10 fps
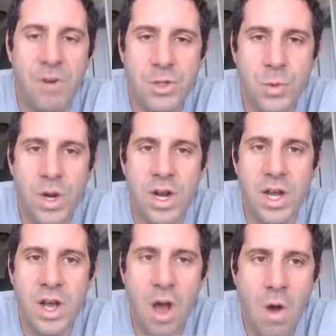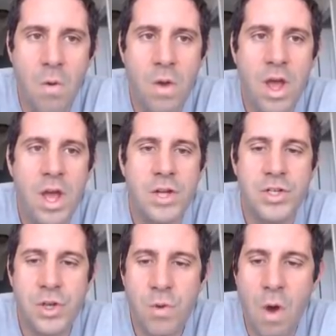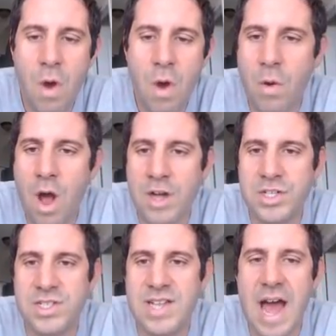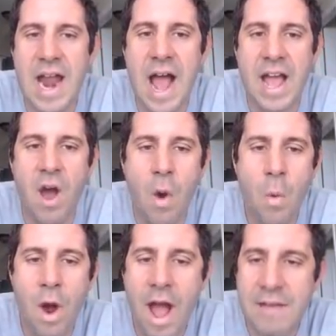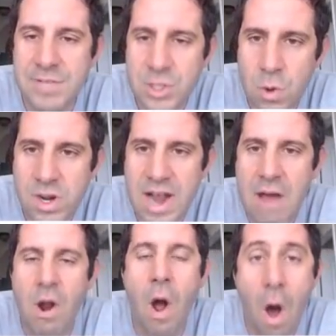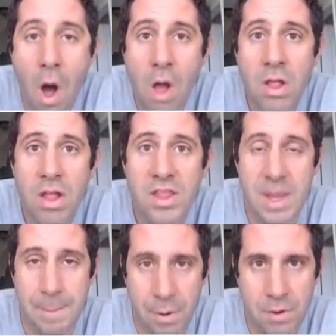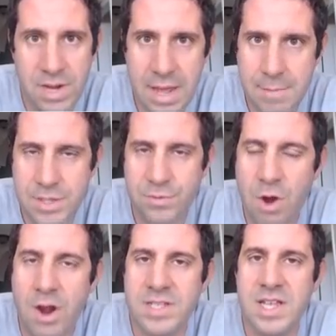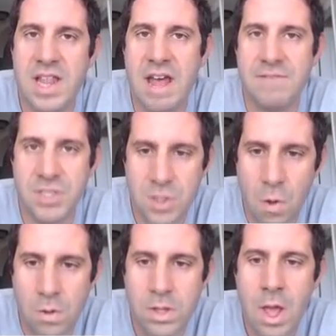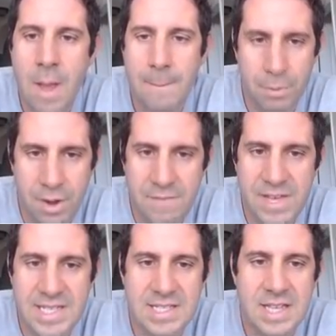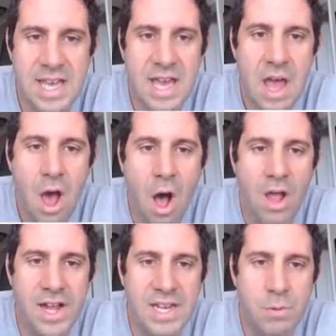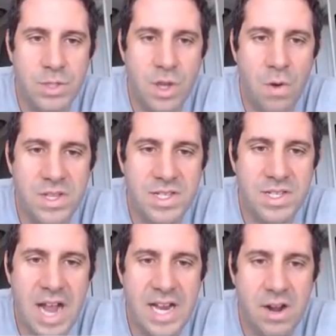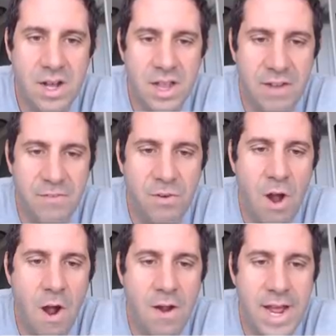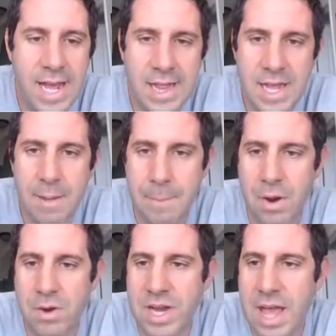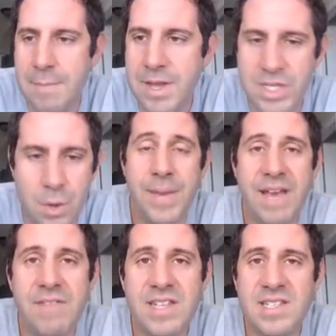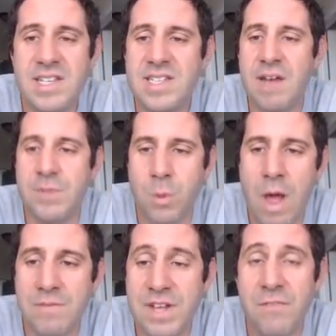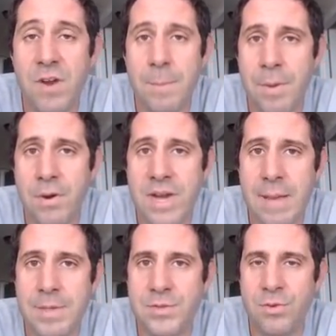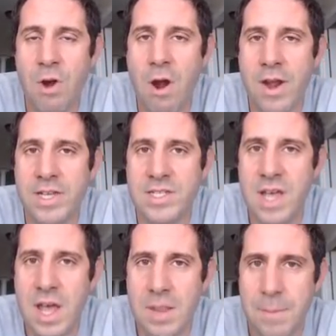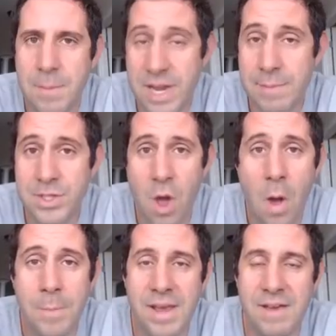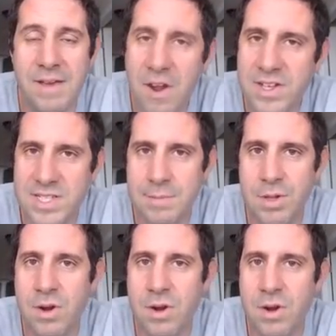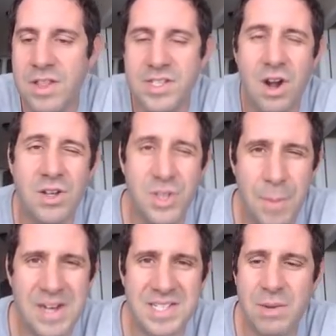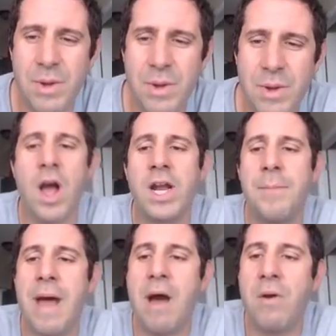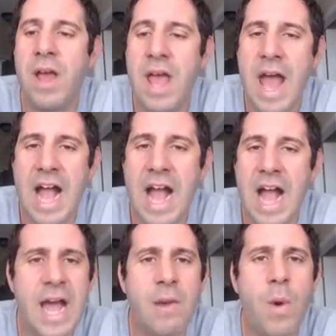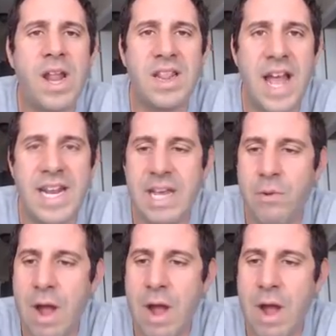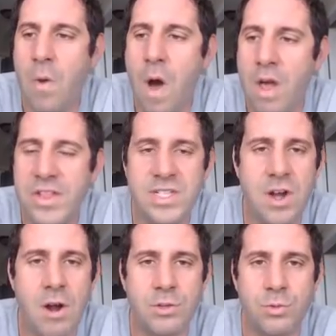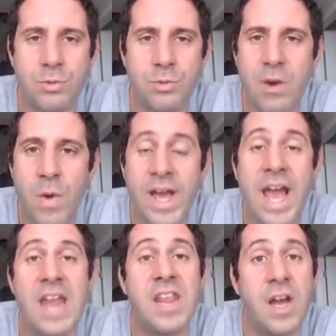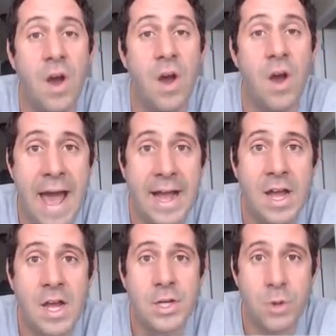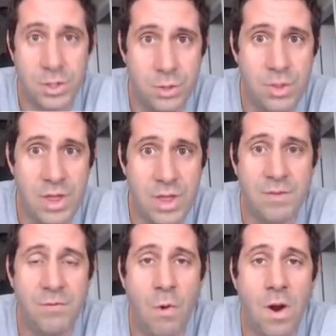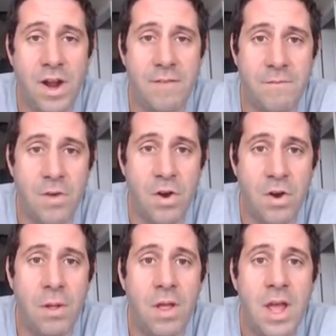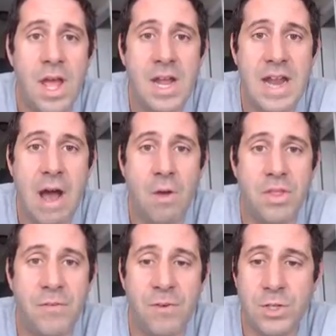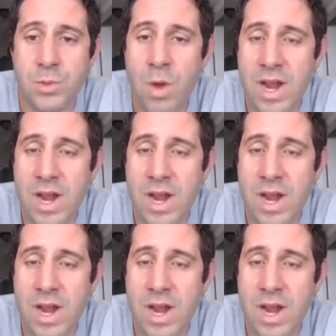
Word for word: first we're gonna go to autoauctions.io where I've sorted out all the burn damage Ferraris that have sold previously. All I did was go to the side here, click Ferrari, click burn damage. We've been given this list of 12 different burn damage Ferraris, burn damage all being very similar on all these cars. You're about to see what I'm talking about. I just kind of want a lightning round through all these cars really quick and then go back to our 2004 convertible. Now, the first